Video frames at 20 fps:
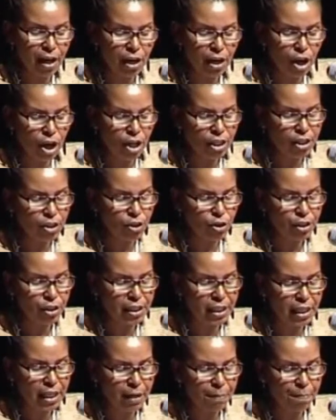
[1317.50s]
for a loss so
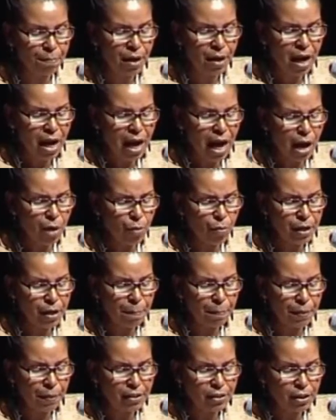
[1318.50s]
deep, I
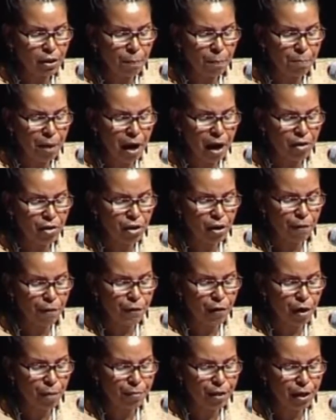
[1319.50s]
weep at your burial
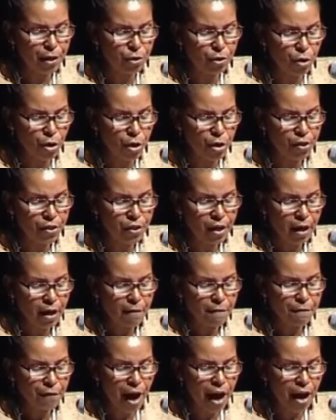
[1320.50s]
from the north.
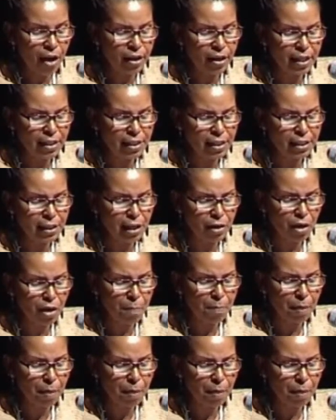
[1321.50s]
Violence, the